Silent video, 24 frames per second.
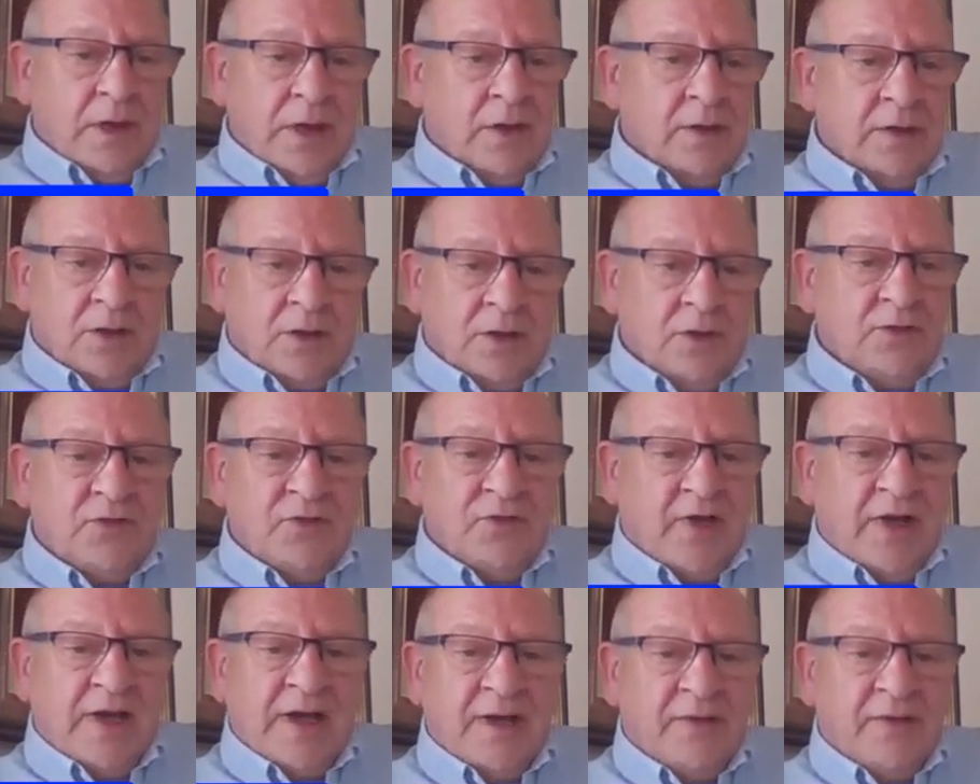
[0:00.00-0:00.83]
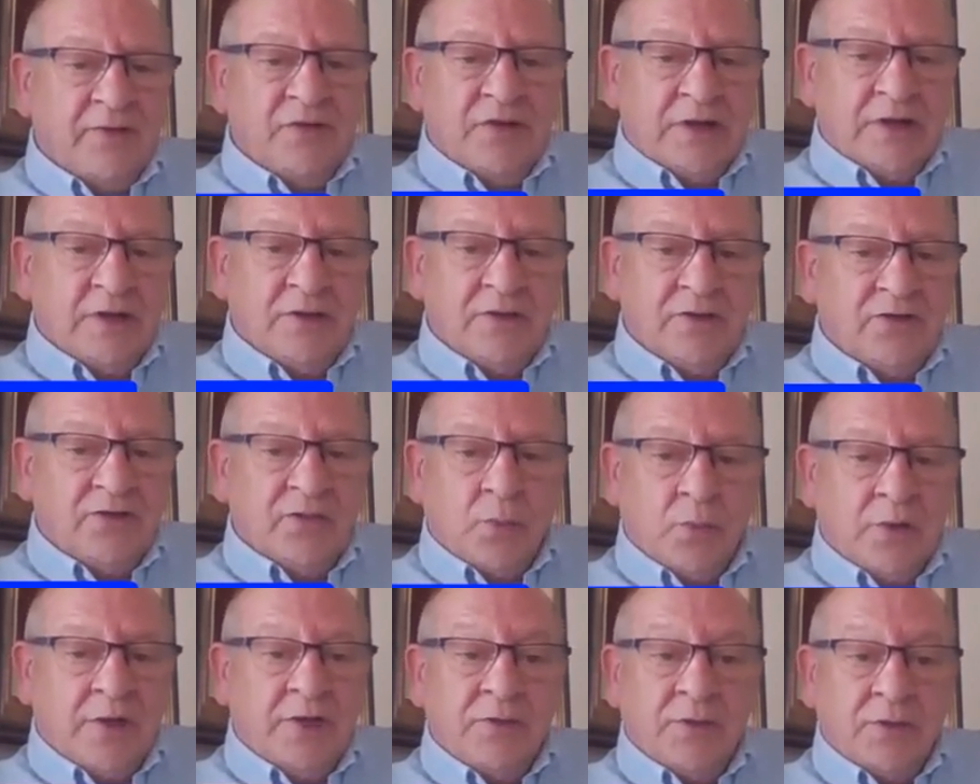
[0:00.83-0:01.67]
Clause 5 deals
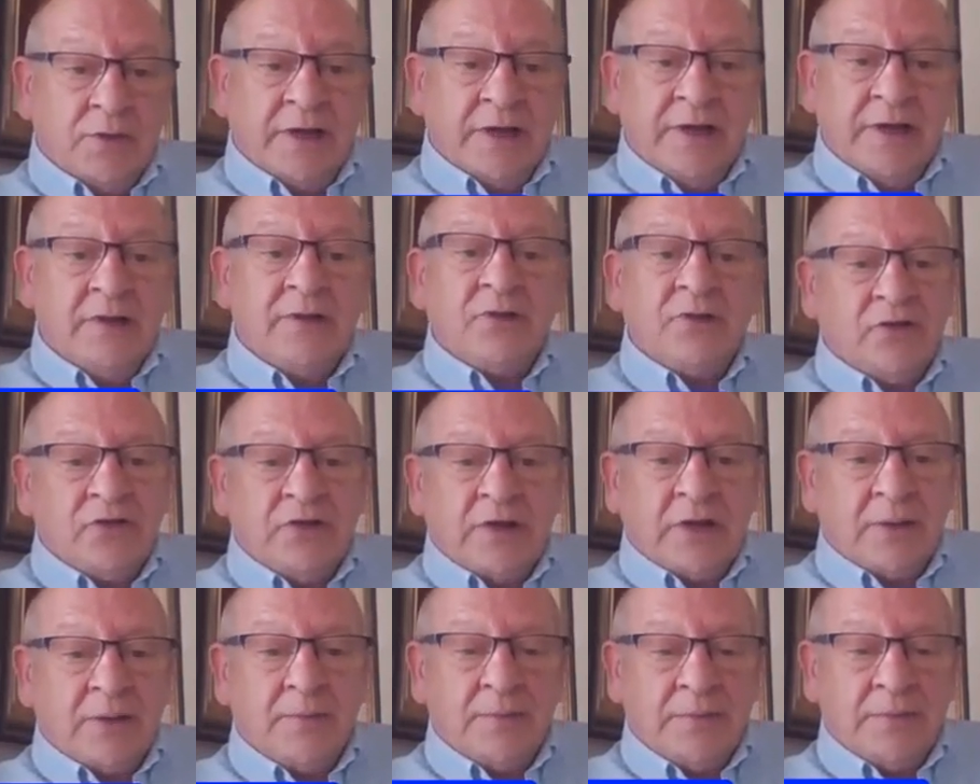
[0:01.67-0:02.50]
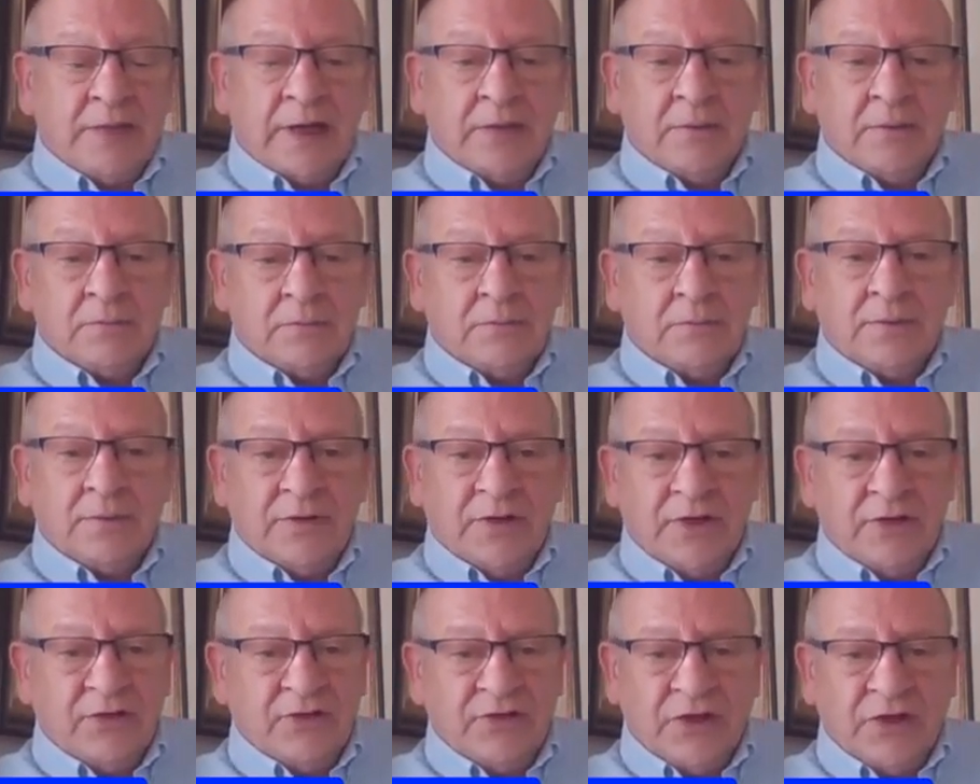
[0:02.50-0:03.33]
with leadership. Now,
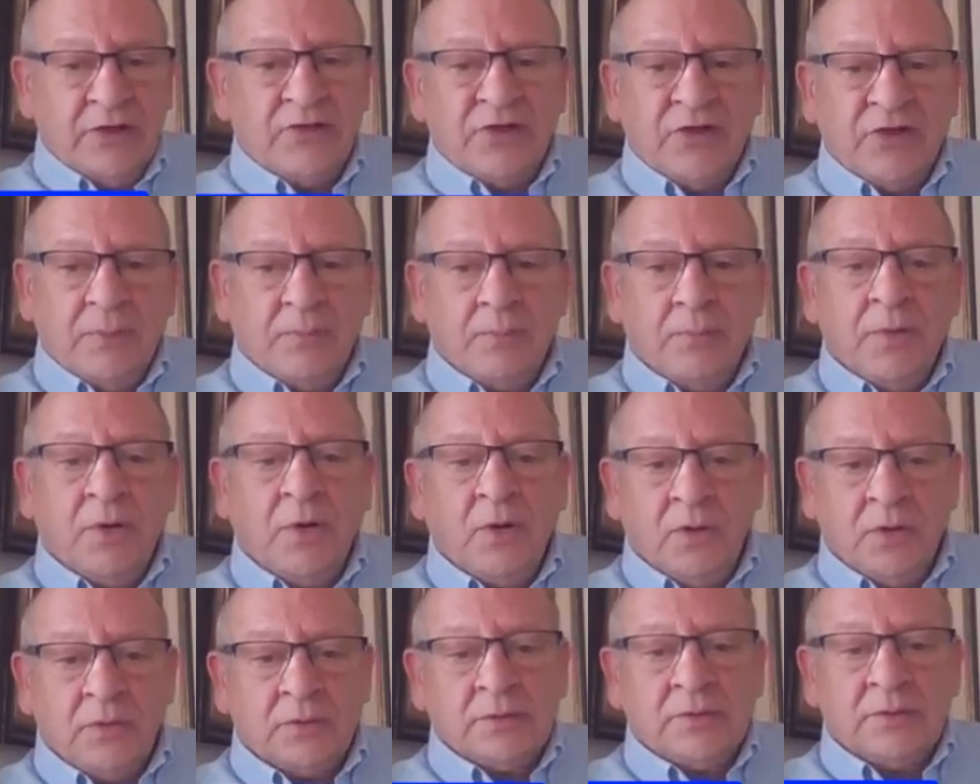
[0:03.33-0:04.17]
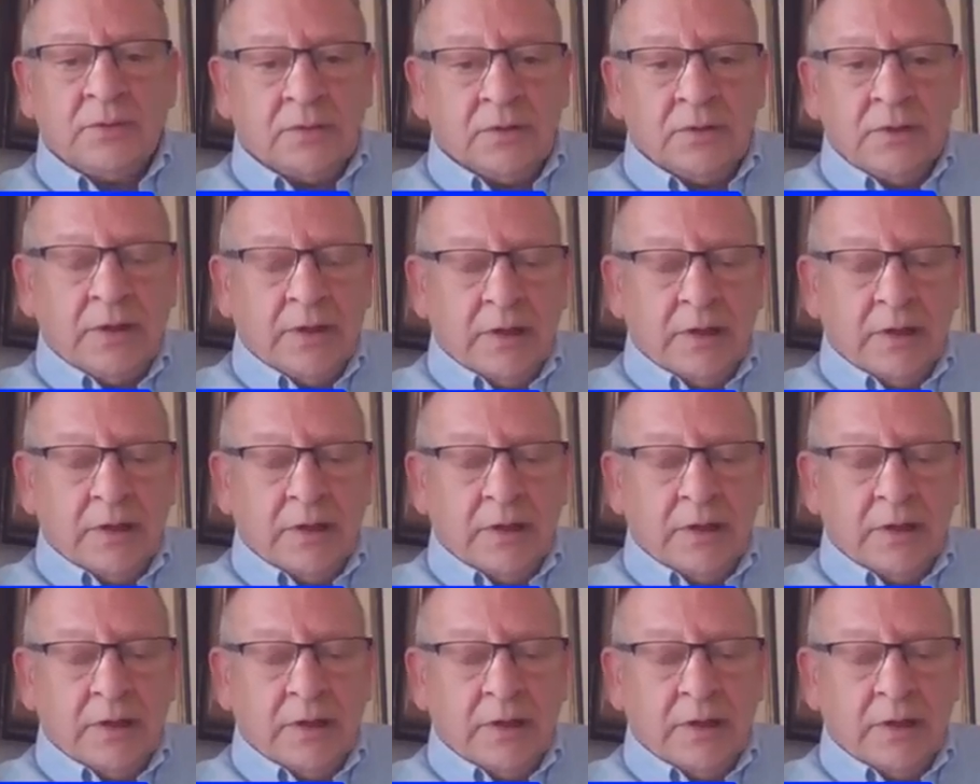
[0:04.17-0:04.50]
this is important.